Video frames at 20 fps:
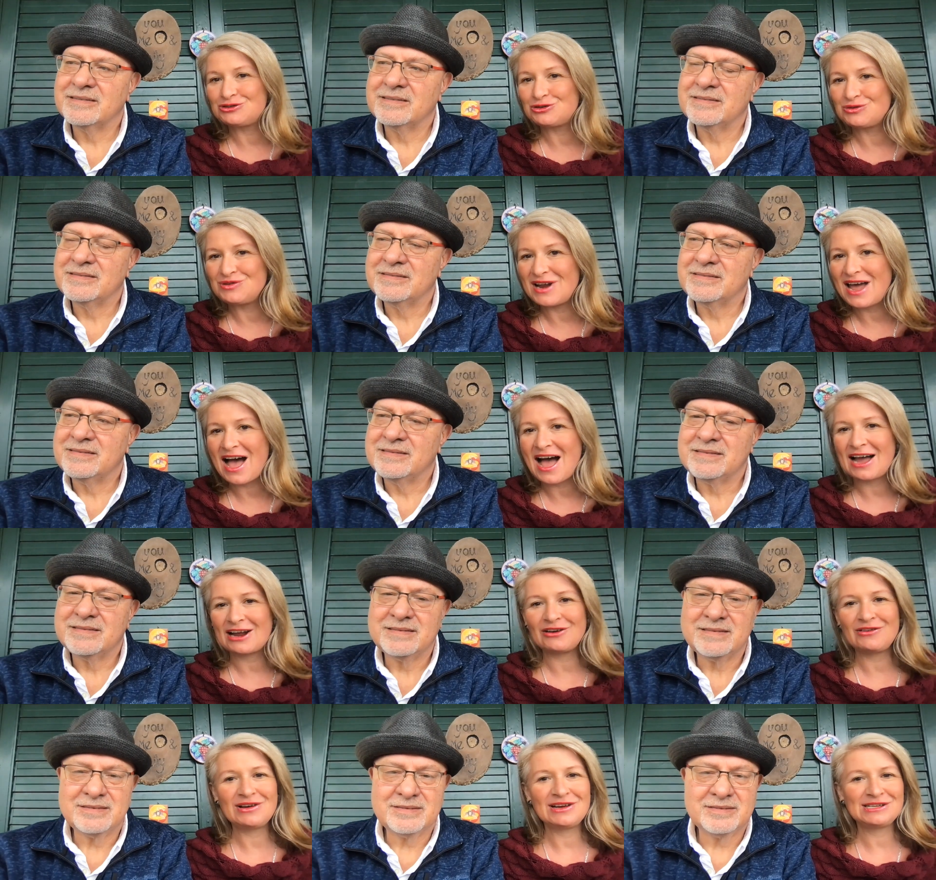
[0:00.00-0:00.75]

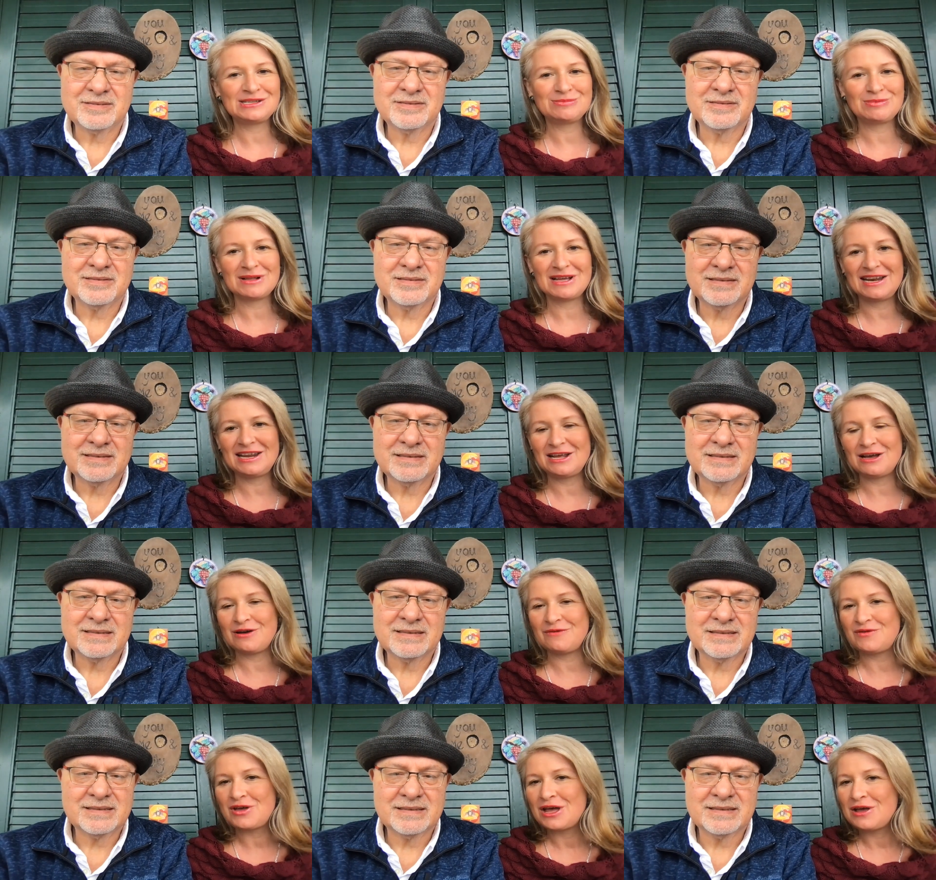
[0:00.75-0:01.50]
Speaker 1: trinacrias,
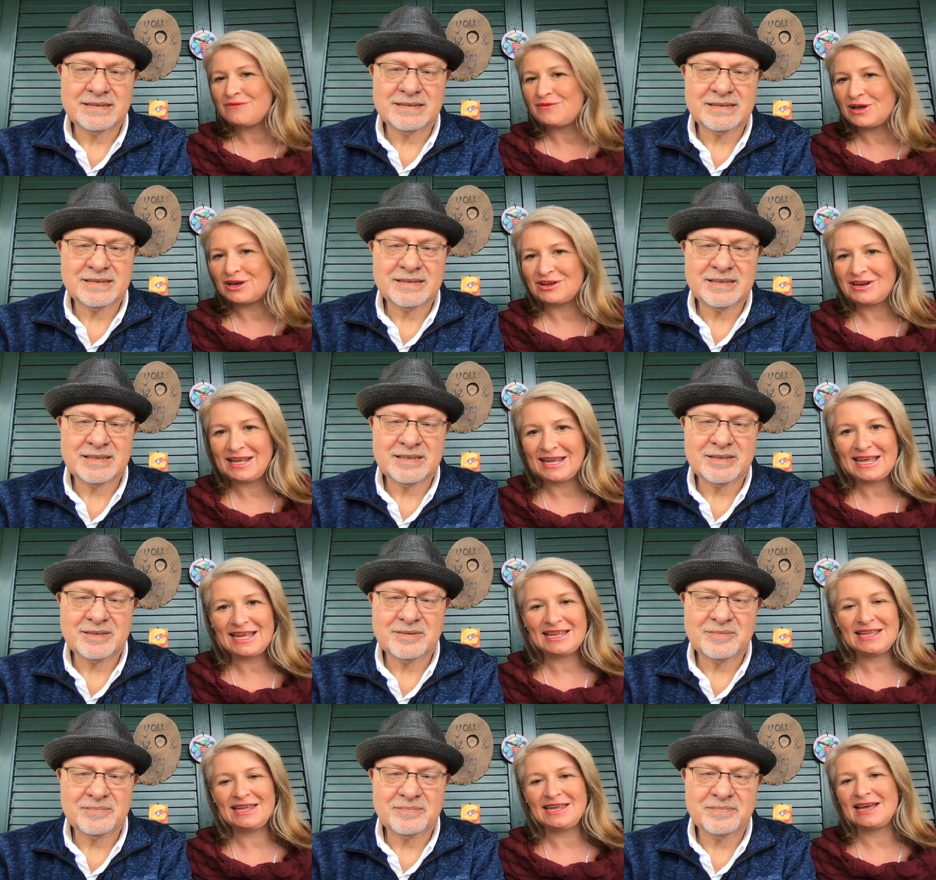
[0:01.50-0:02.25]
plenty of if you go to
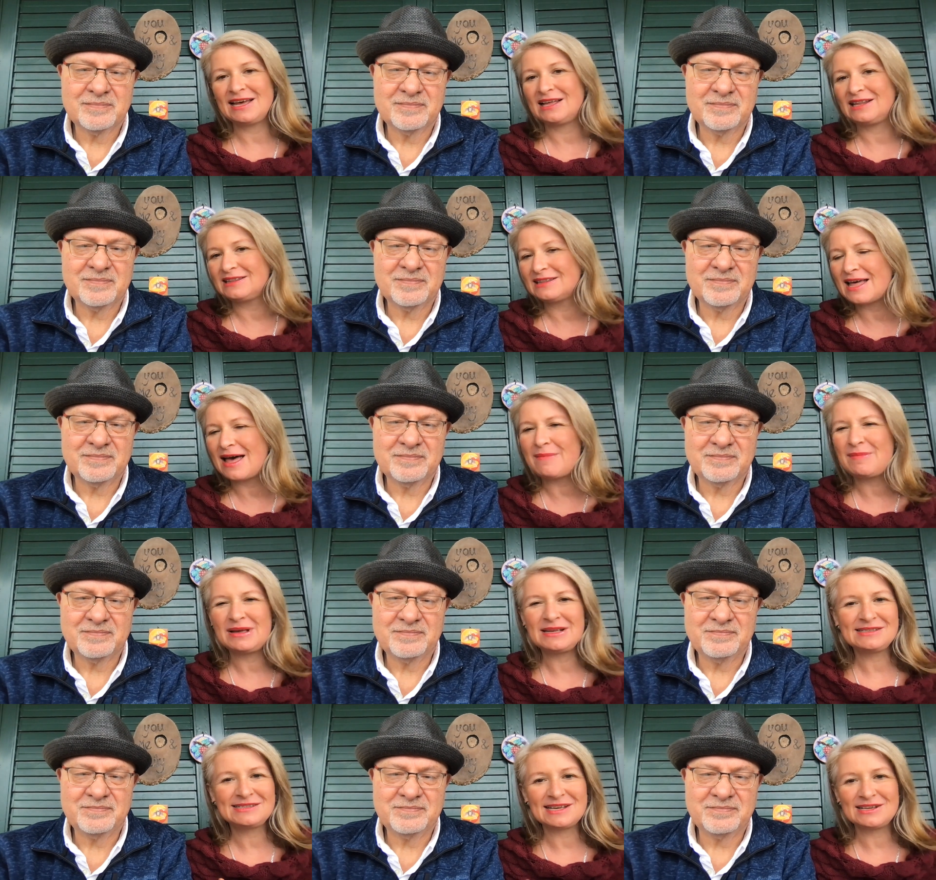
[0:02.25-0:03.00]
Inya, lemons,